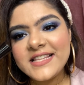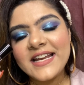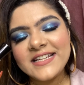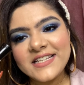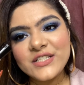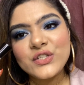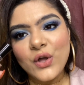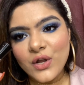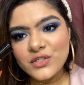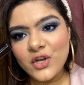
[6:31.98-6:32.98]
that it is
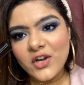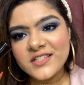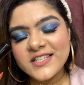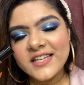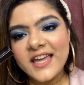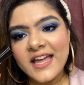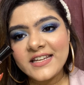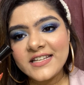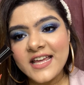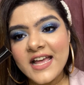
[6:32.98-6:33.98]
non-toxic
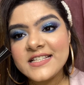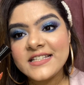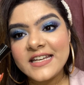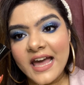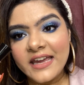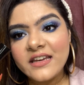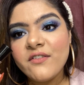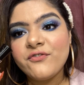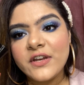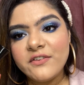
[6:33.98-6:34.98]
and it has
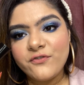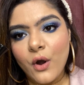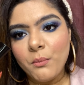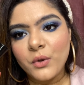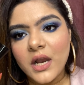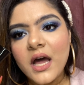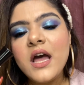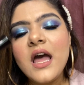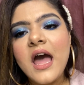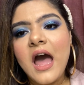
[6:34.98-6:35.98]
9 free formula,
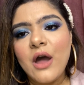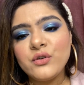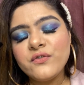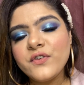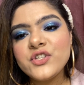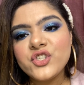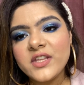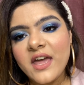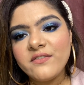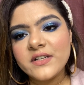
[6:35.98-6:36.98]
out of which
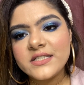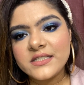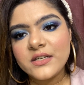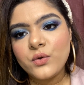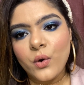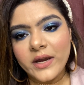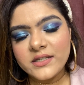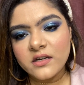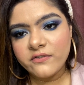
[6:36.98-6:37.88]
they have listed quite a